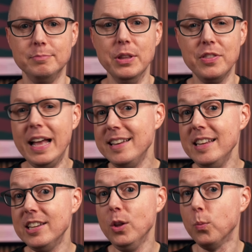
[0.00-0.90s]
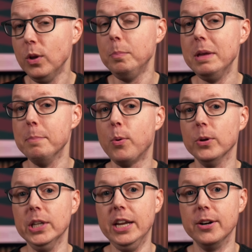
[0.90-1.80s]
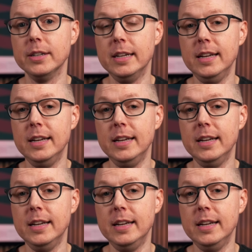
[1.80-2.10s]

But that detail will be important later.